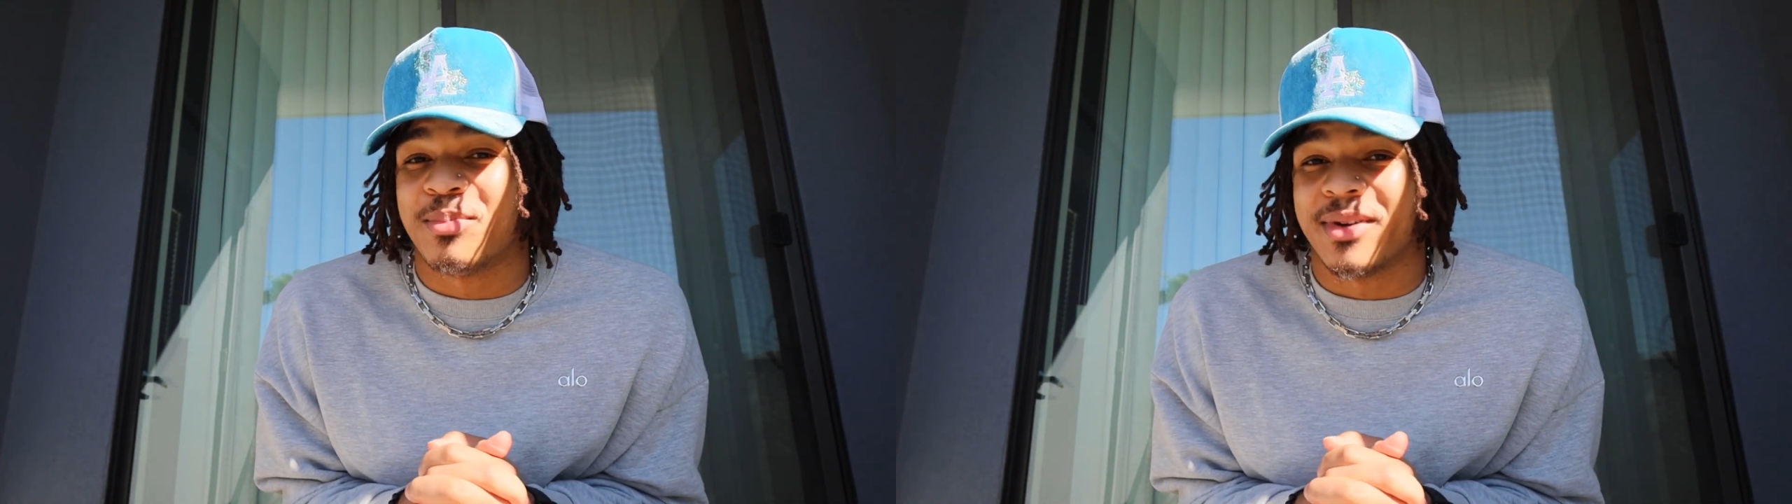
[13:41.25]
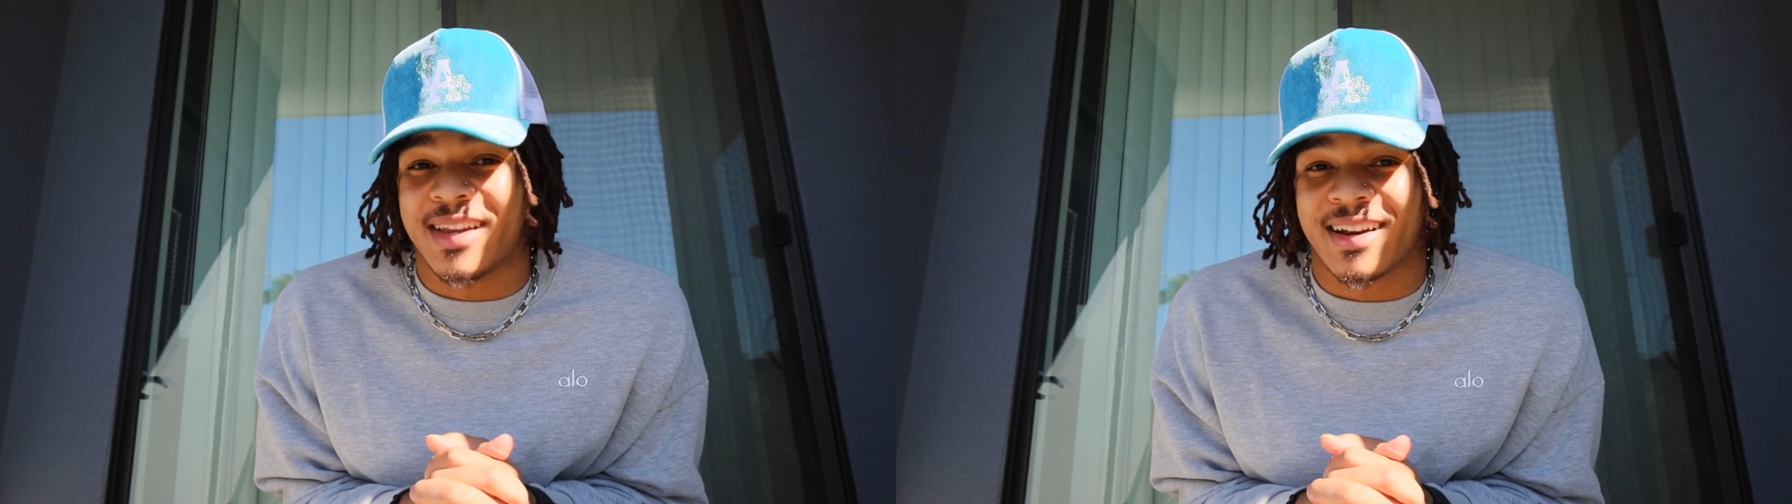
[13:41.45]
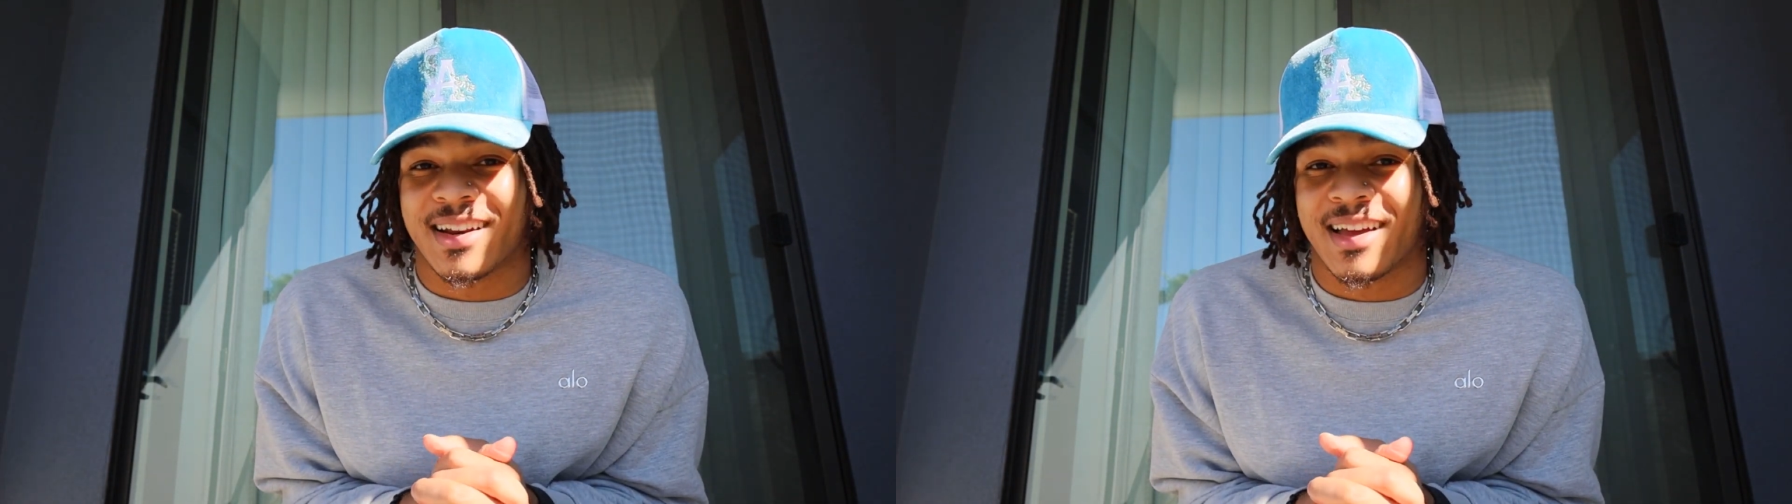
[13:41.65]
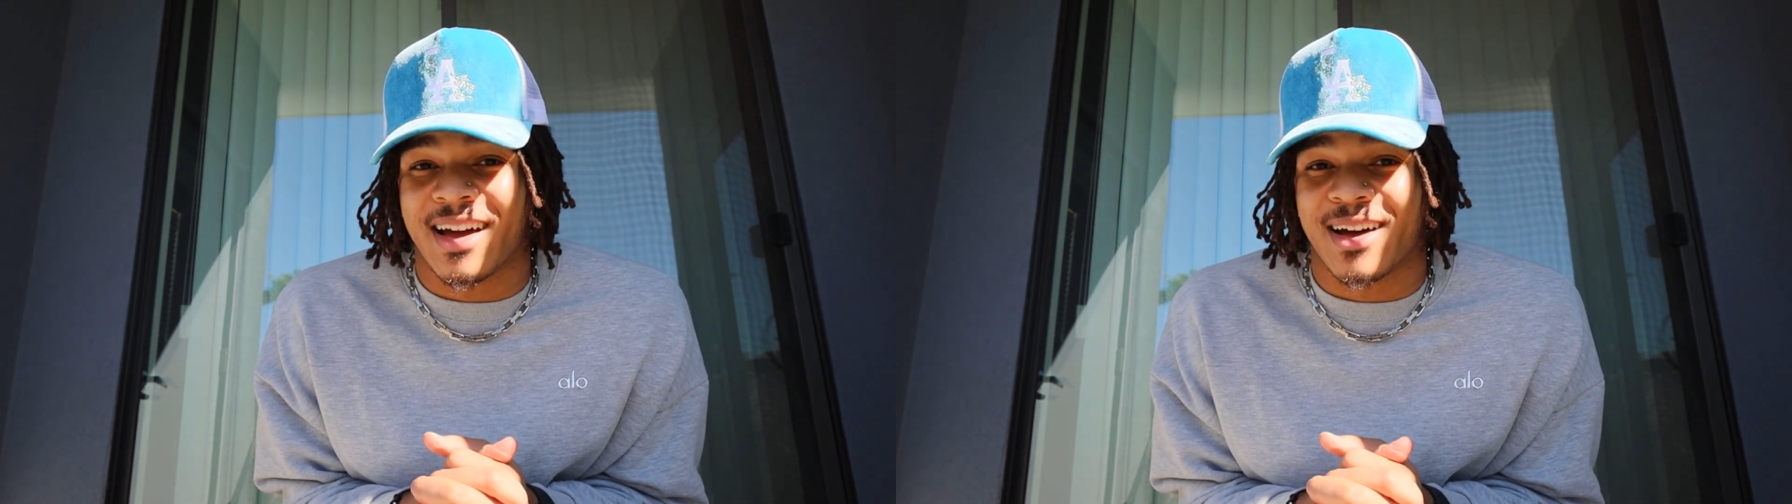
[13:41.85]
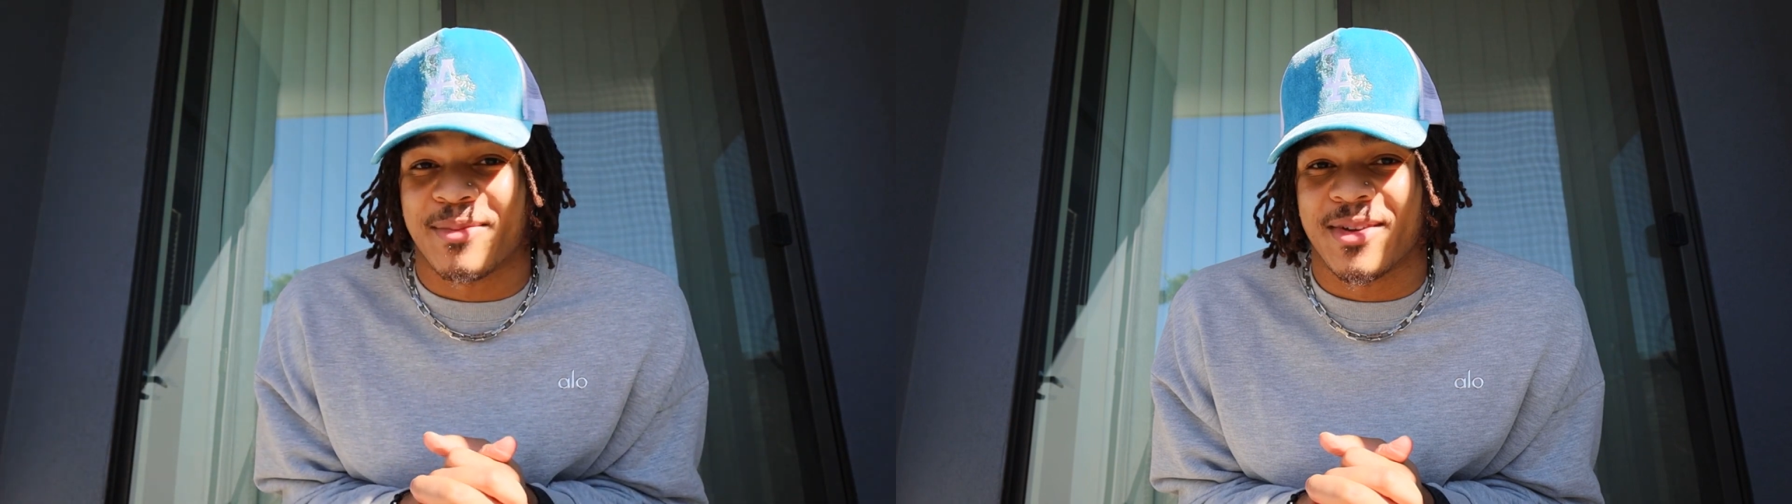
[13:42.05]
put down in the
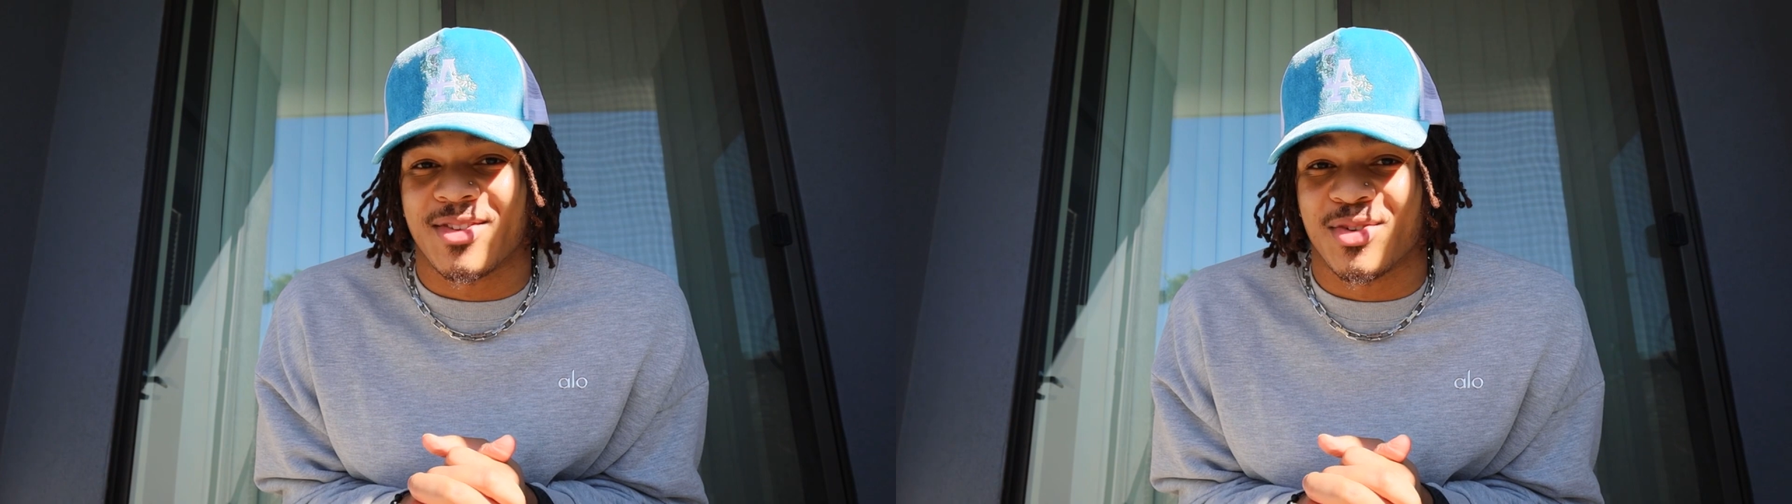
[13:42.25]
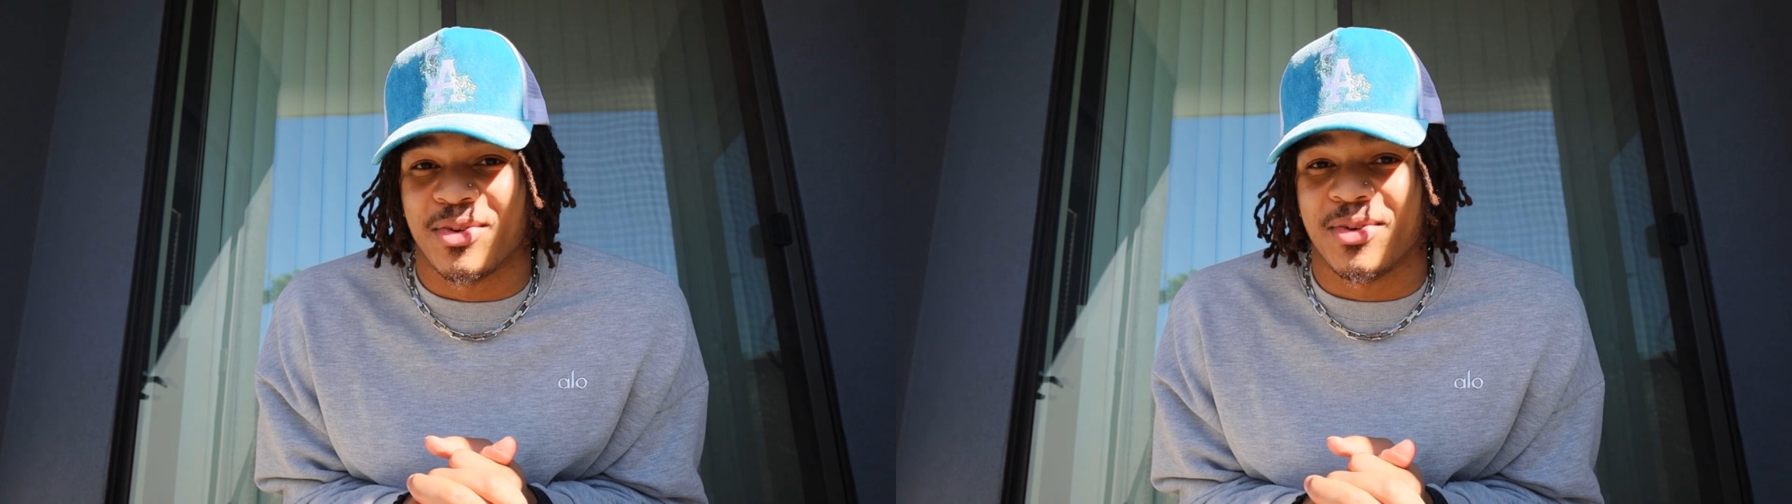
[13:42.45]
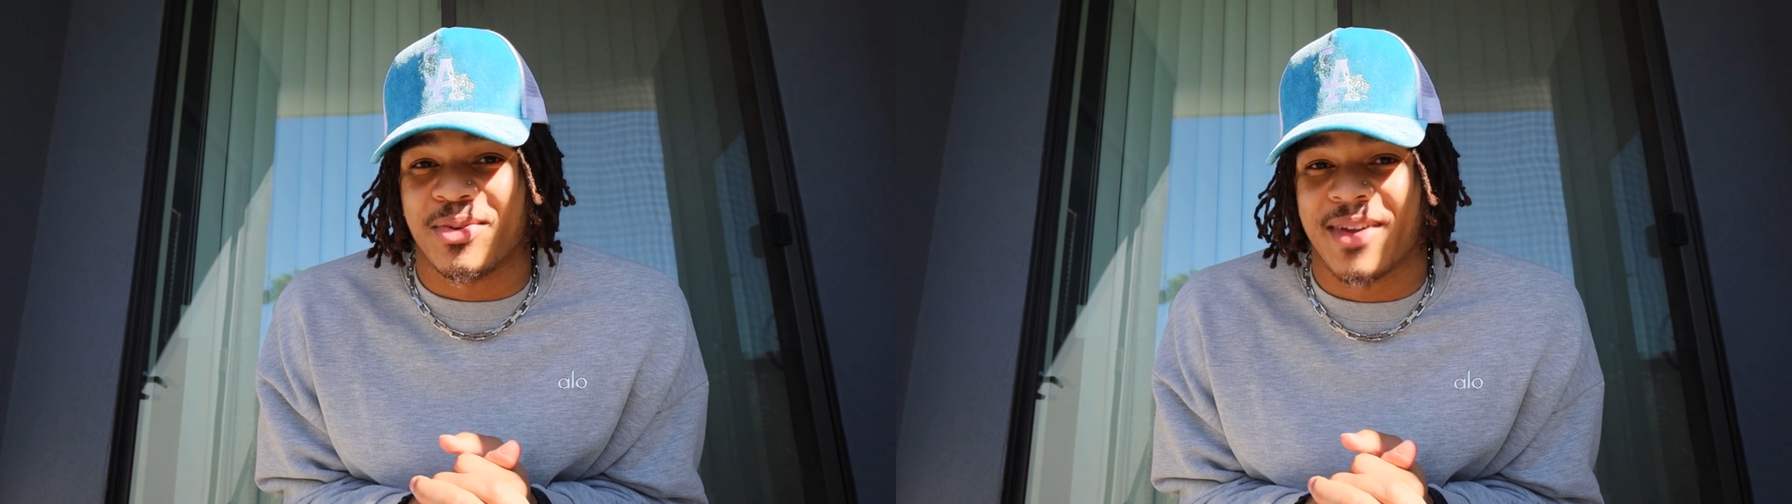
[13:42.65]
comments who you